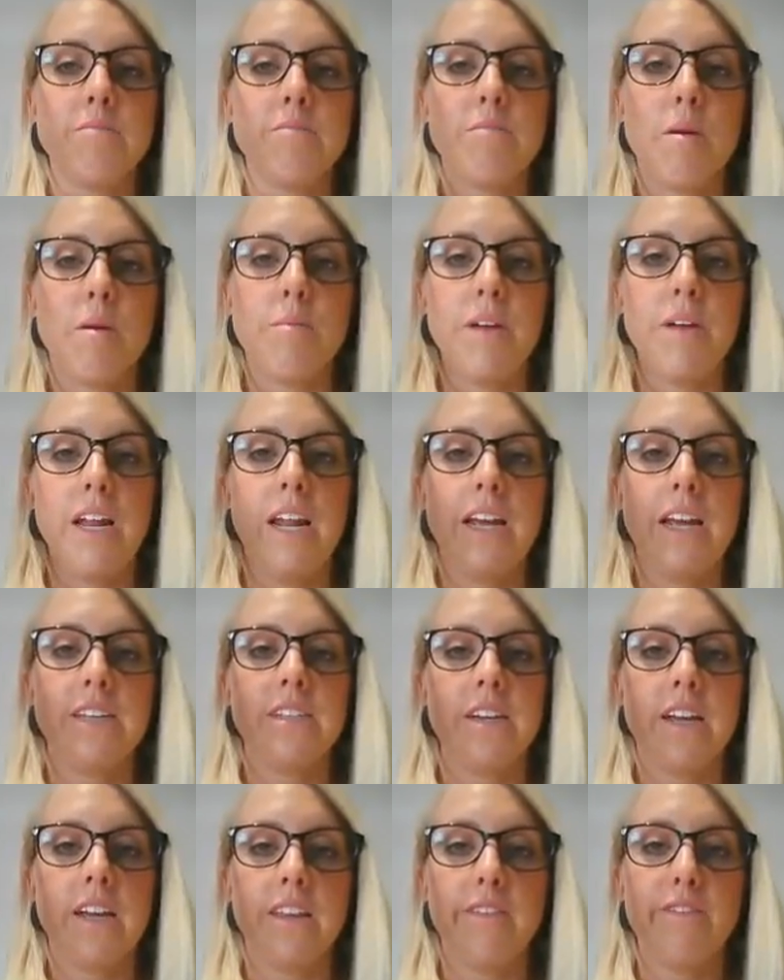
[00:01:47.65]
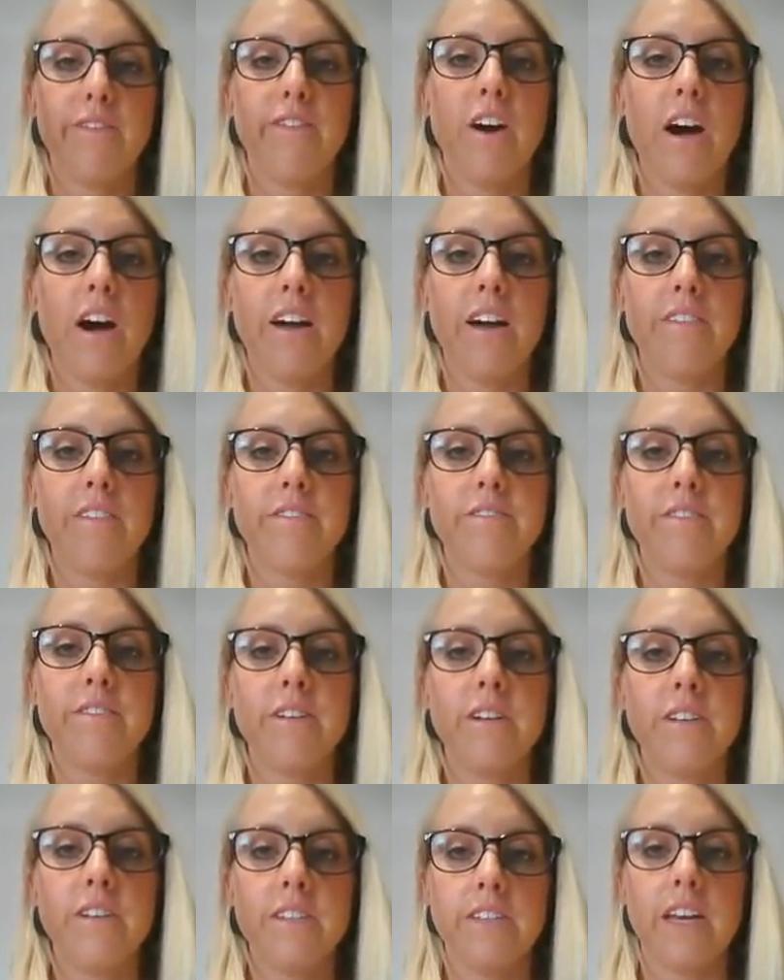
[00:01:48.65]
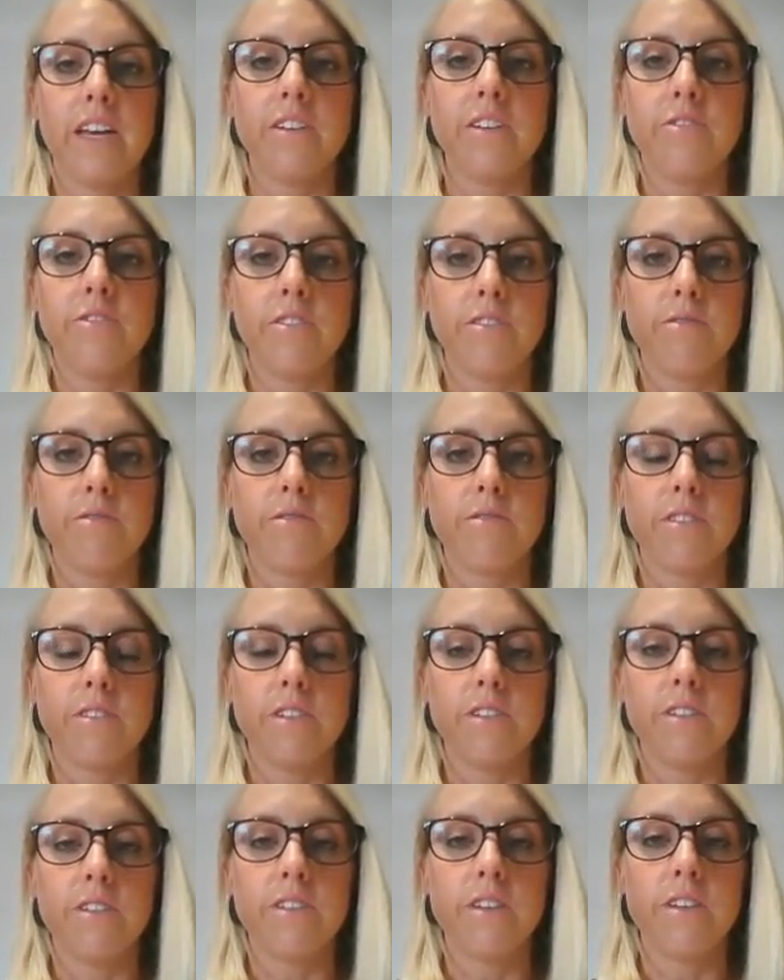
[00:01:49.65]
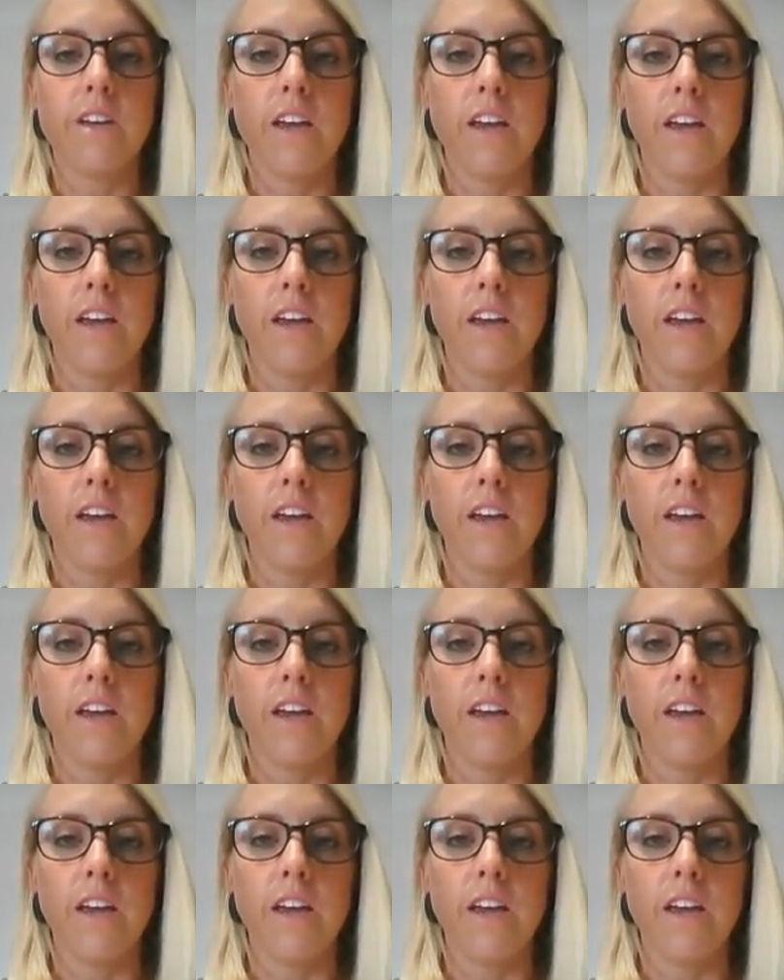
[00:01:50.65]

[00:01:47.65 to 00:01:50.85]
probably at least another 5 secondary sources,